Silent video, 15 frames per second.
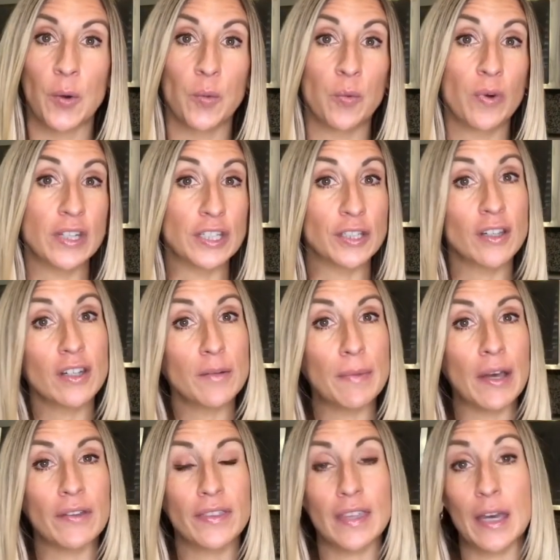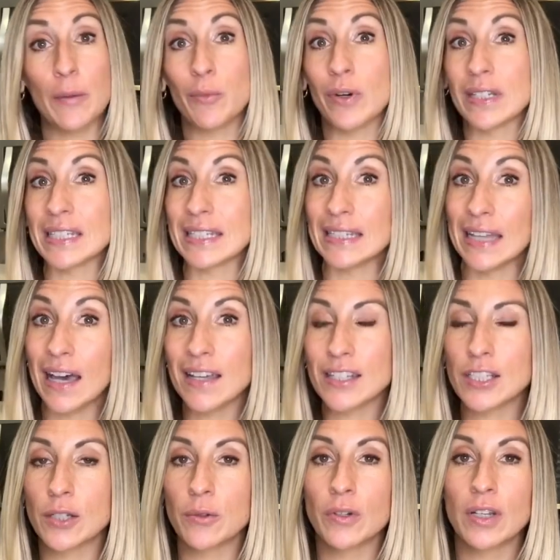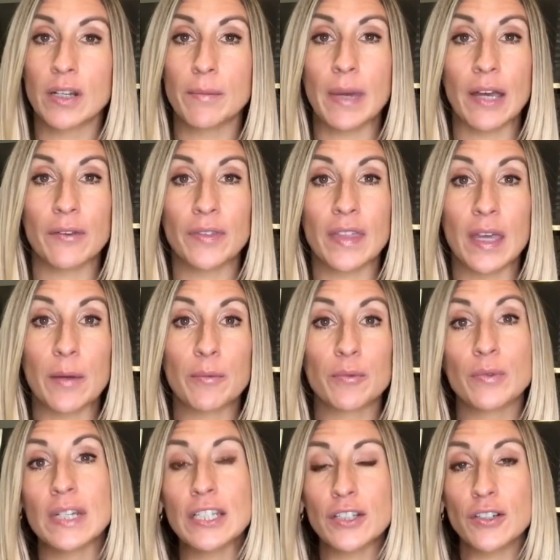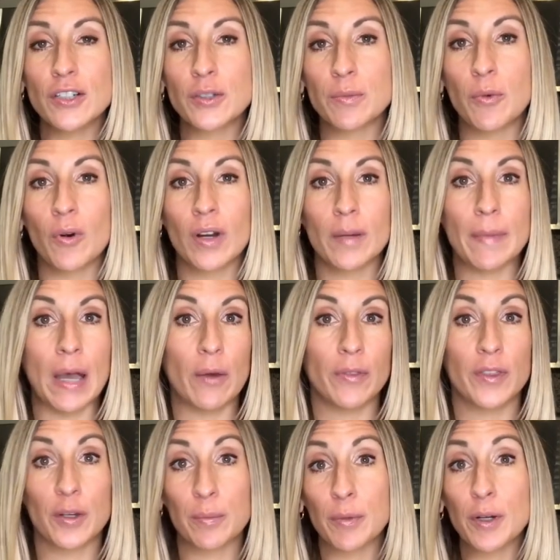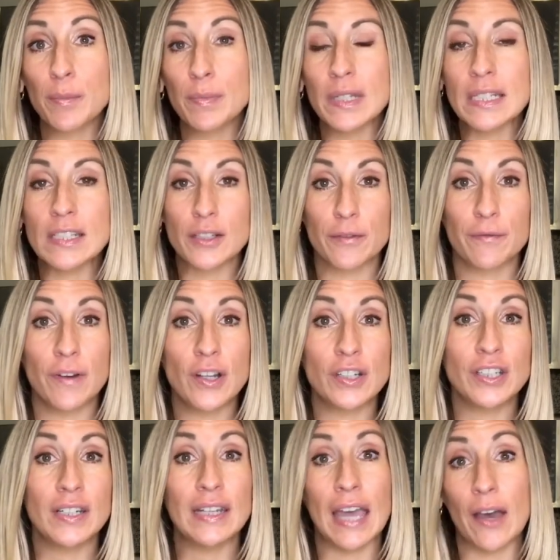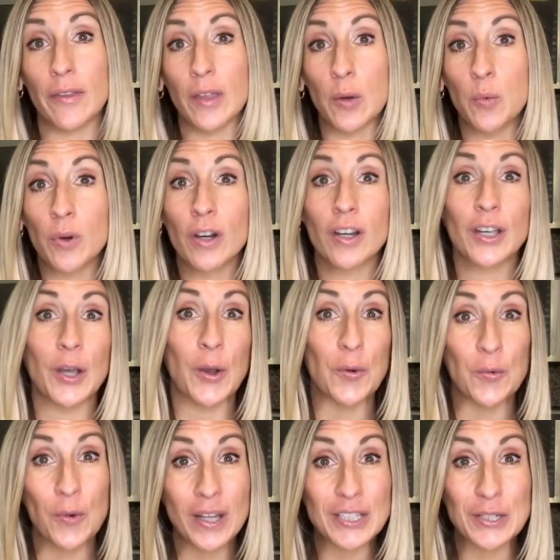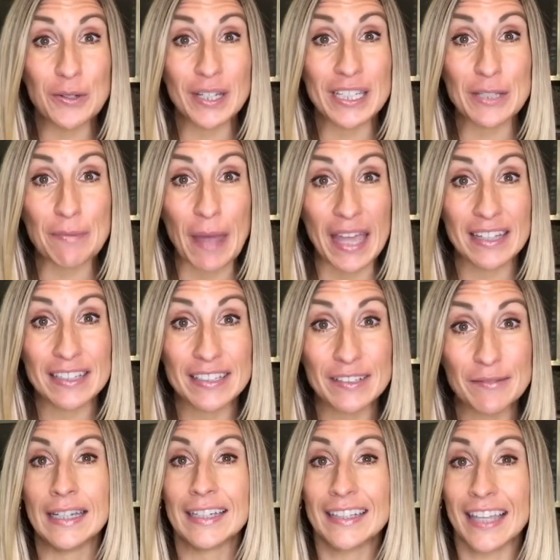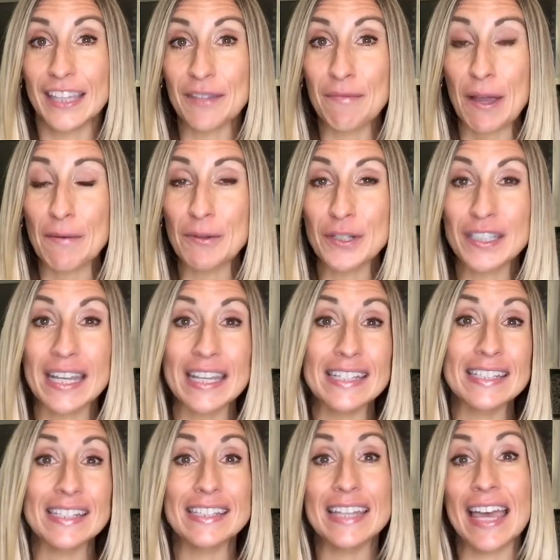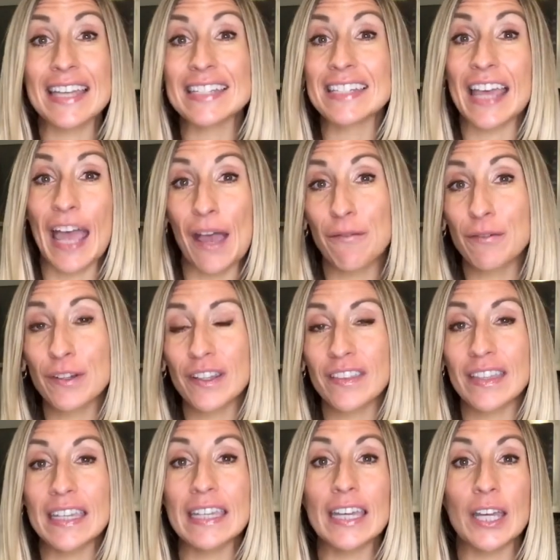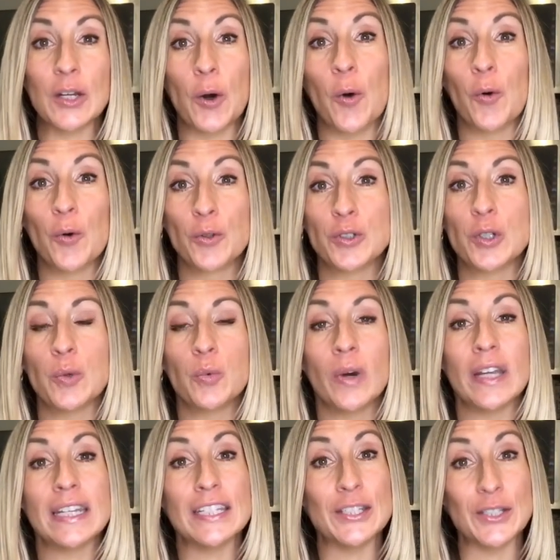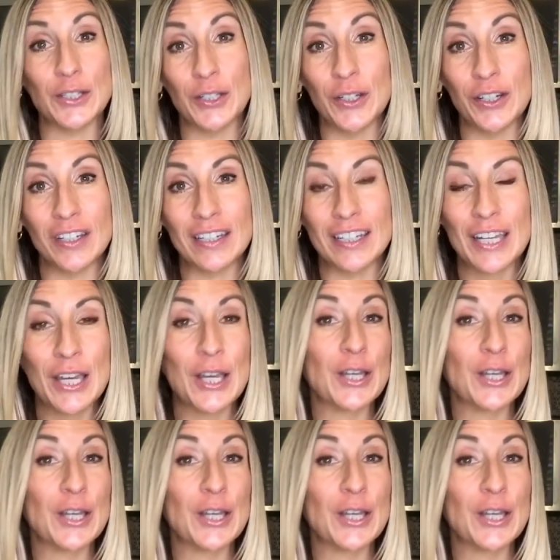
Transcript: What's good about them, what's not so good about them, research more about their purpose, their function, how they work, what to expect. Like the Bible says, test everything and hold to what is good.